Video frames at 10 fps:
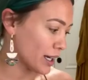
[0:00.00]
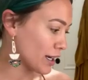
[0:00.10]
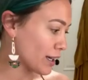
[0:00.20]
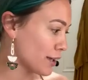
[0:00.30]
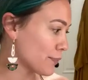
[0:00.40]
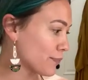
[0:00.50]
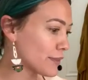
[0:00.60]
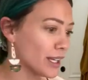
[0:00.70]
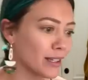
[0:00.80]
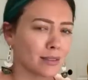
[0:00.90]

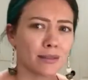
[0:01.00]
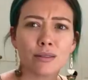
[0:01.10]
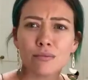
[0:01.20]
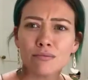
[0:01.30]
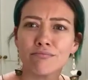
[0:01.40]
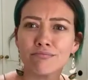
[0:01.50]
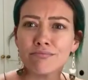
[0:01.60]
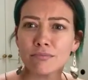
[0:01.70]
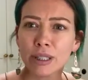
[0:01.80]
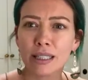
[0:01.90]
and
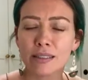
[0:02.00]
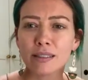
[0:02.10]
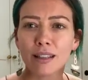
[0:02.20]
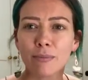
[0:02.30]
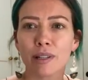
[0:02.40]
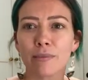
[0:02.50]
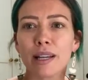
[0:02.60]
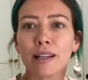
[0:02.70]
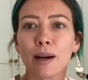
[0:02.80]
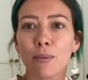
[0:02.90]
we can still have pretty
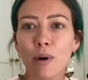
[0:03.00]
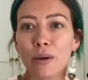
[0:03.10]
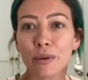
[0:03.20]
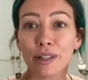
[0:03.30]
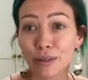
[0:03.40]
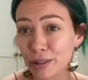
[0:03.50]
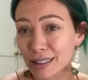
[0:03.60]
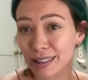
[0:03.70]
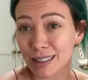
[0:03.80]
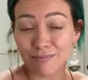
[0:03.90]
makeup while we're in
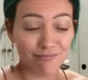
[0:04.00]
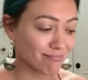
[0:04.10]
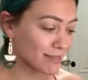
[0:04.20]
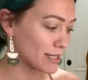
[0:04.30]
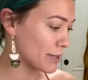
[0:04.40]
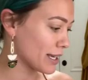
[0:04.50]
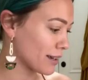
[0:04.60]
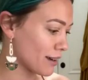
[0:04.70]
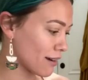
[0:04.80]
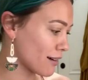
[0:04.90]
quarantine to make
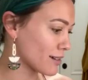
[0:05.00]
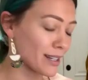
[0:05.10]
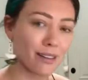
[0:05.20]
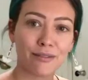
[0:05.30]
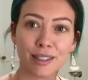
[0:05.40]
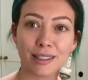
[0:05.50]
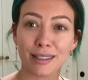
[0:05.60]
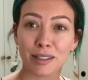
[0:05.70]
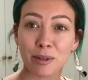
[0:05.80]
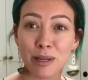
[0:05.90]
our day feel a
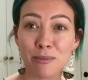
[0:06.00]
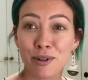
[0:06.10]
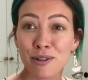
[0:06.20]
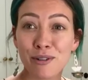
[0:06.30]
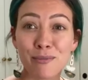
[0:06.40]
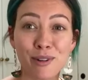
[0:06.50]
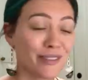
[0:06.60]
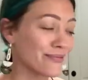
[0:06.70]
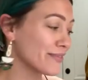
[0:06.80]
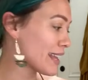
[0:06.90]
little bit more normal.
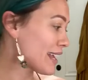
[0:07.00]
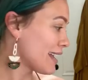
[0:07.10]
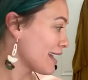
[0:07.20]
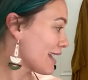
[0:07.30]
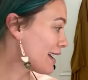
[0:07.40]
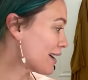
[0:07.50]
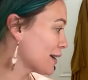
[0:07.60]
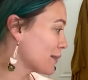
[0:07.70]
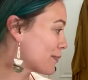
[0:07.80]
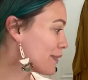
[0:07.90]

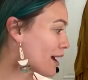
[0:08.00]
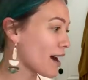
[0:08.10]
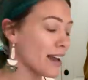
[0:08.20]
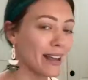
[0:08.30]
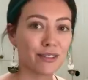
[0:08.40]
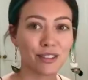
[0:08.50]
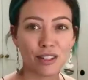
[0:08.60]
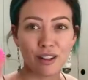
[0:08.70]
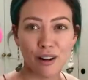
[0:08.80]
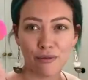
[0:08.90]
I have
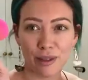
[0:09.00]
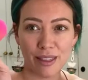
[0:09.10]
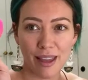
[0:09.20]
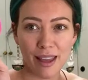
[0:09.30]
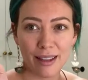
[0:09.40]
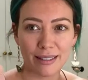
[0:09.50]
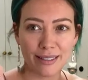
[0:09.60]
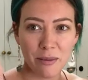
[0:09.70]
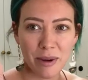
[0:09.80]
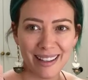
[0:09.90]
started off with a
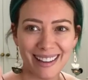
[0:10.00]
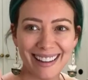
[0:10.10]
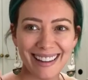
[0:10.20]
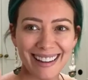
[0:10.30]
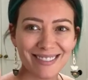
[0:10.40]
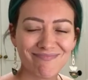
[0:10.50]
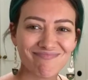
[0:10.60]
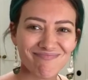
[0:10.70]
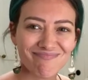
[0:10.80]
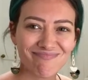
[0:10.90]
semi-clean,
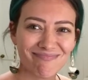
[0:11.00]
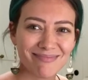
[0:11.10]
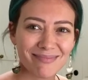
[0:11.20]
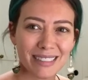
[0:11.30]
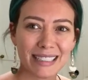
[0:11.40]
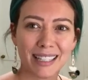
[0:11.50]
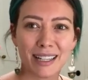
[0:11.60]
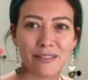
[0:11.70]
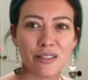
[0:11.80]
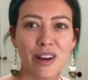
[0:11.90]
it's
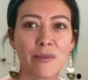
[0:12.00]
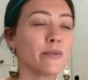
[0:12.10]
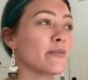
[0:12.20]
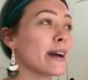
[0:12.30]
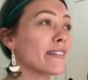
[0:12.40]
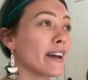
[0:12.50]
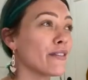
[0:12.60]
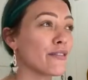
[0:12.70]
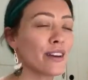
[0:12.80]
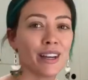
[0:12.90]
kind of the vibe of my life,